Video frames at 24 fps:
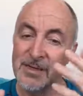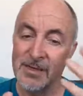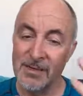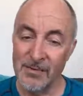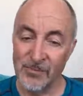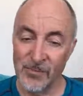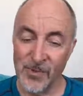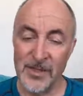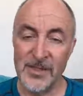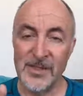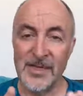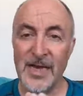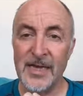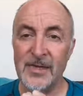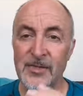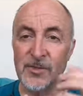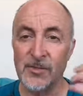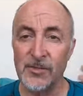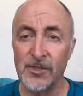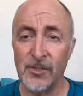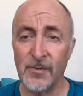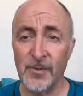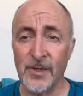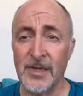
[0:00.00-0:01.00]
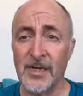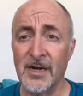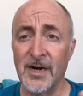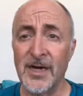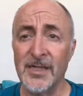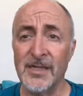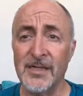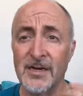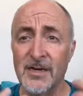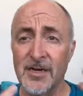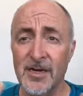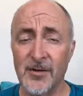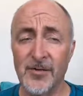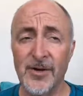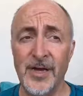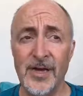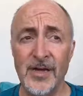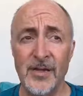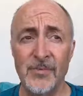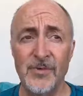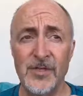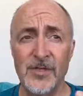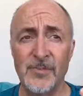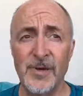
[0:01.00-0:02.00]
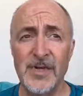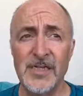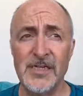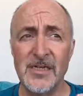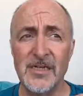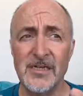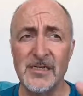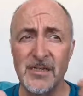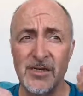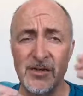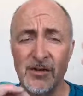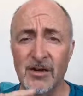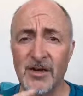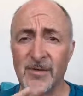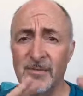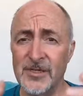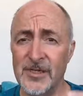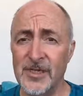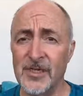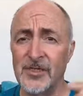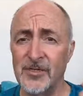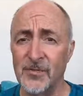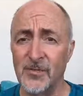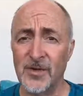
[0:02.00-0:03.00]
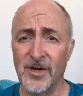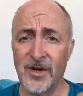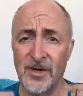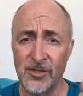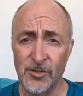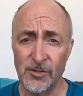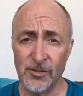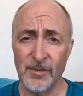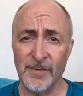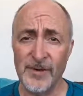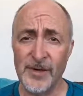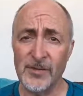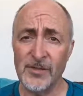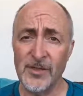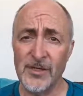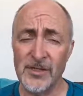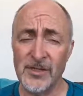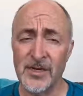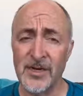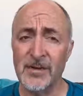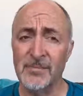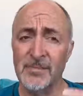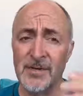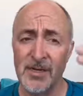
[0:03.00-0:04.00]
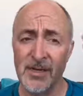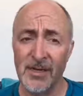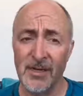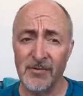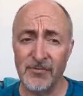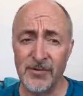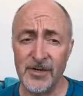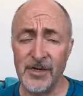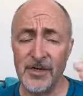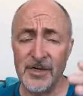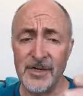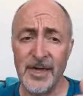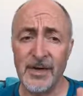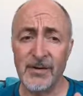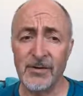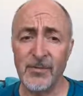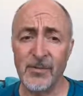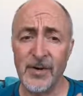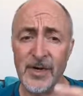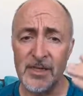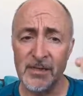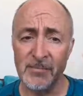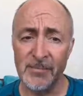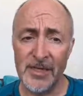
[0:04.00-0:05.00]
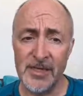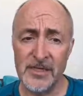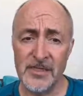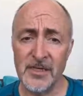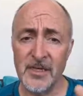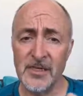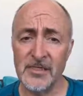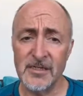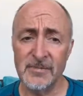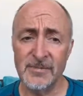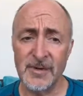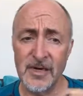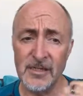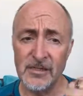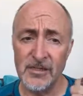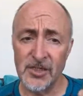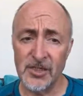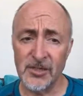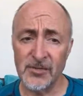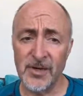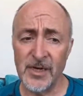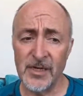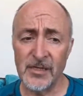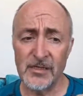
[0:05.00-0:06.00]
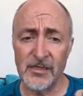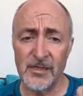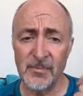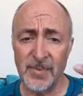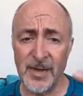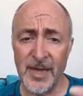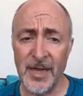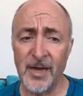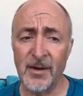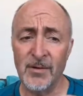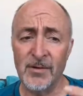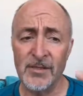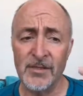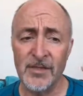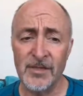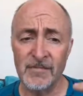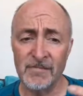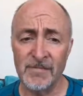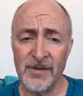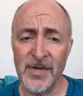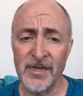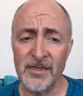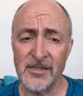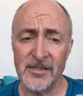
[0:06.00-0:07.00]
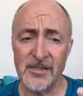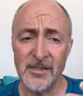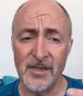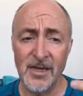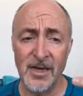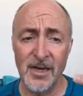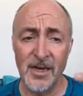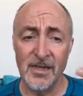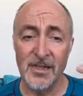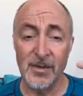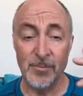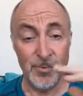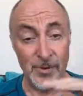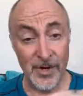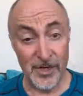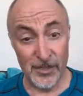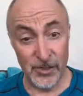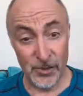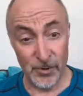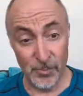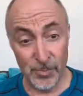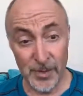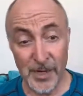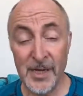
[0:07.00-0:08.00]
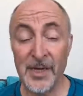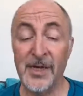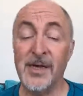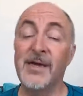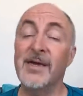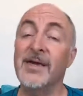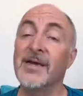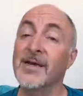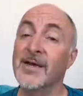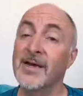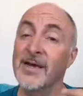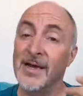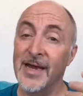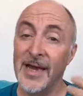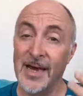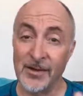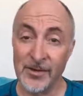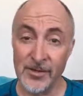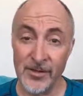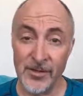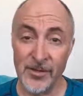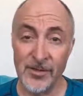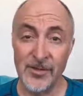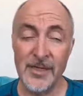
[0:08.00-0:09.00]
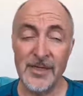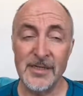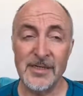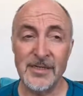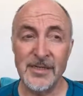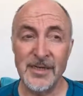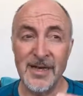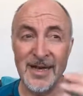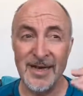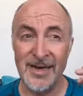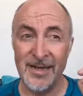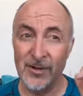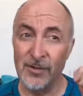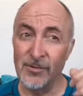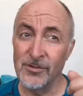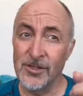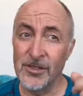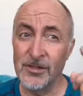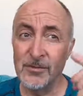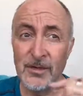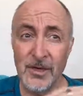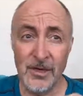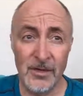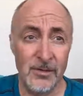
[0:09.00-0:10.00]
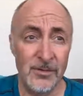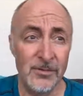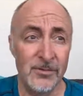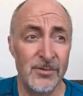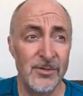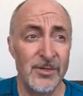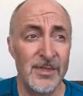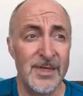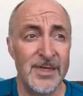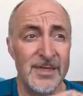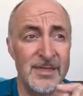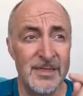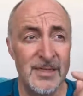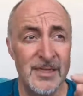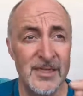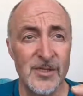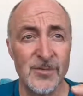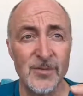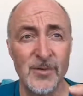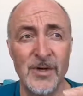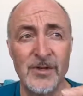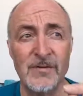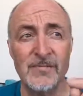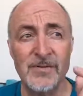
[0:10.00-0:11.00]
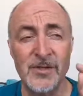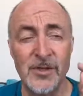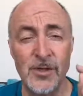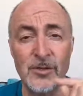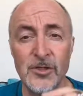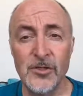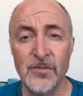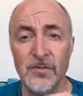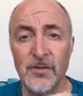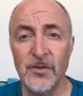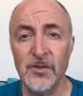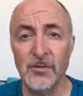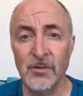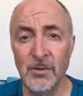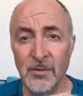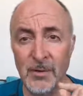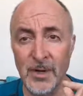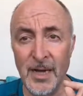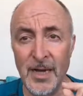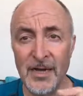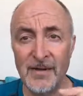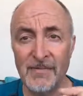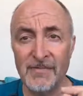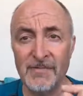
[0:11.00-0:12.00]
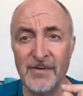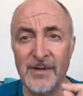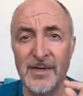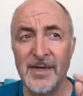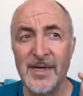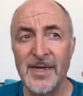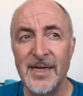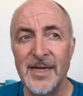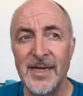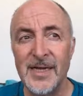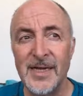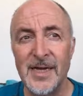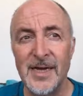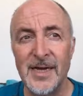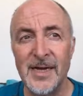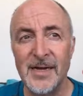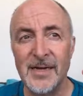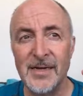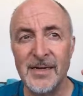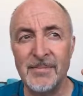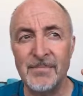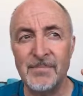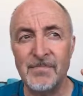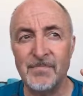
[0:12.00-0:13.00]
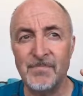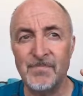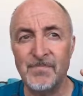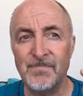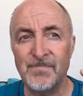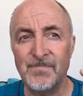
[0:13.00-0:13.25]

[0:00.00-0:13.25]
With that is also a guide that I created, which basically is the documentation of what I talk about all the time, written it down in a way that makes sense about the strengths, the power, the effects, the price you pay, how to do it. And I also include in this one, for those of you who have, um,